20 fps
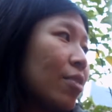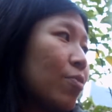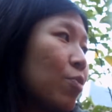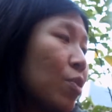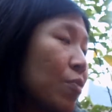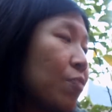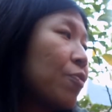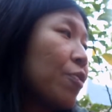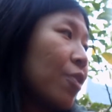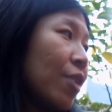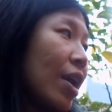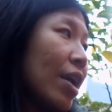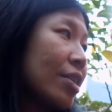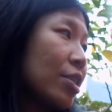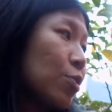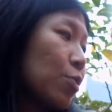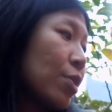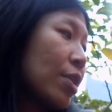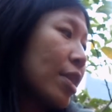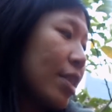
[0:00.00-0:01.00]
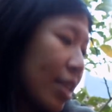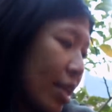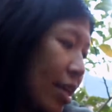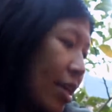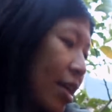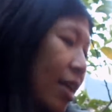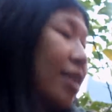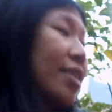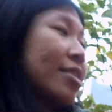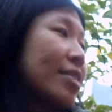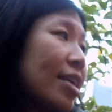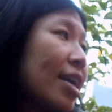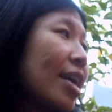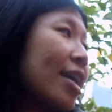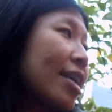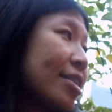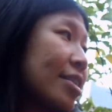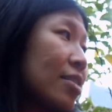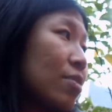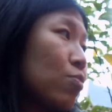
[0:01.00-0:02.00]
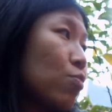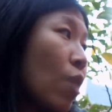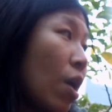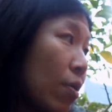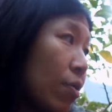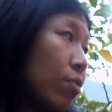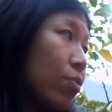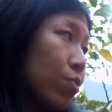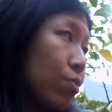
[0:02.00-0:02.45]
refer us or think us as raw,